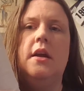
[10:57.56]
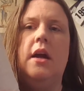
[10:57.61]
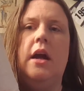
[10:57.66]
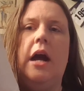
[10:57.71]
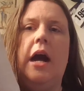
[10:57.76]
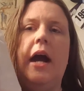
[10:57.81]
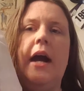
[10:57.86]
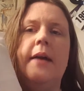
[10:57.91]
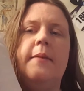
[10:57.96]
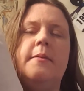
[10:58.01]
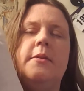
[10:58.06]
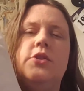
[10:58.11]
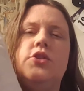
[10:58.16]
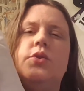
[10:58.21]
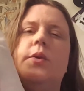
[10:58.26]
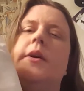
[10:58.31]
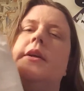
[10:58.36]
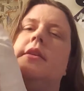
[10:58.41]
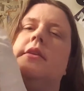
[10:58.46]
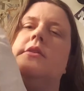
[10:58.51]
I'm
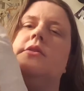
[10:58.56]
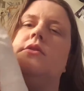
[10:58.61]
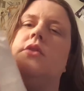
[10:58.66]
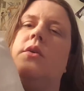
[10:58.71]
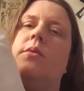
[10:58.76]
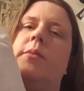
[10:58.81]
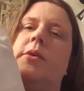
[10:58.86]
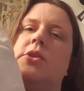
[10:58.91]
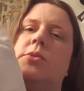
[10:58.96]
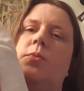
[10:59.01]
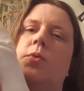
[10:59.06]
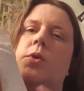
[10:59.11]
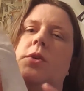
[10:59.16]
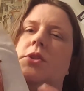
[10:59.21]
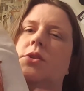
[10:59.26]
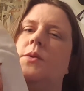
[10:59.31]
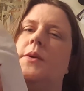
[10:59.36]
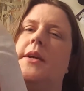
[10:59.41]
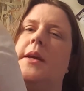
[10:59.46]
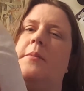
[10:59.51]
enjoying this so much more
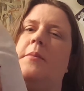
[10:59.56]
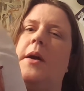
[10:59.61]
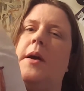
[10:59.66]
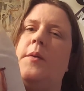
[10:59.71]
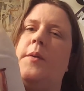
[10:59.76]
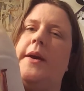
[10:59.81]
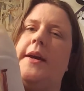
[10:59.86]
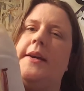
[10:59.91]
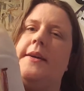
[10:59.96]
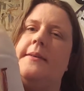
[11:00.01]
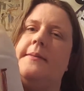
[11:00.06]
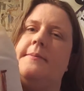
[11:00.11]
doing it my way.